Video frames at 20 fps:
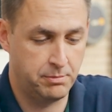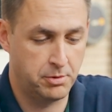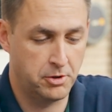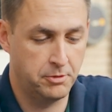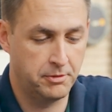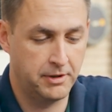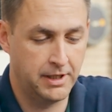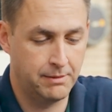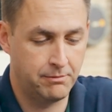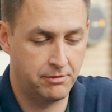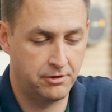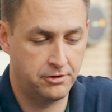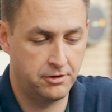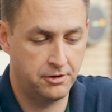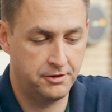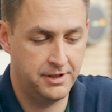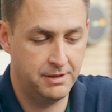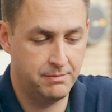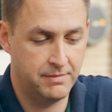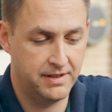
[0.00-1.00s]
Birmingham for
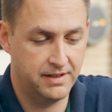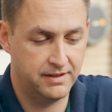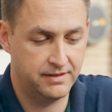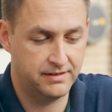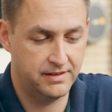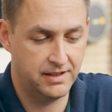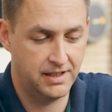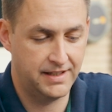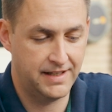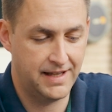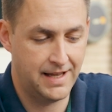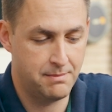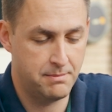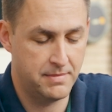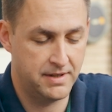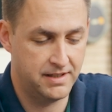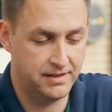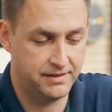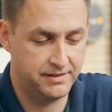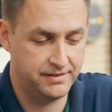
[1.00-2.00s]
13 minutes and then 9
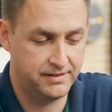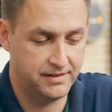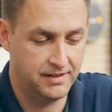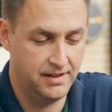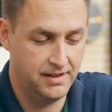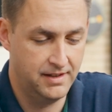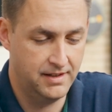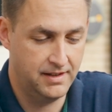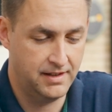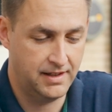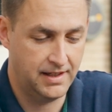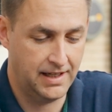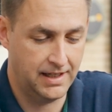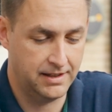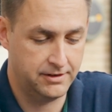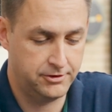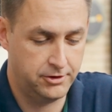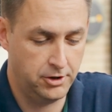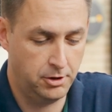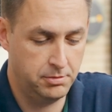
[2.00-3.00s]
minutes
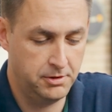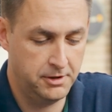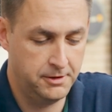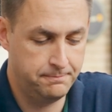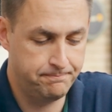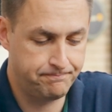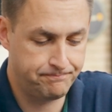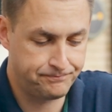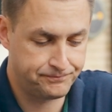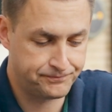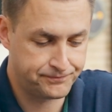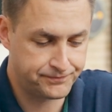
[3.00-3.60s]
at Dublin.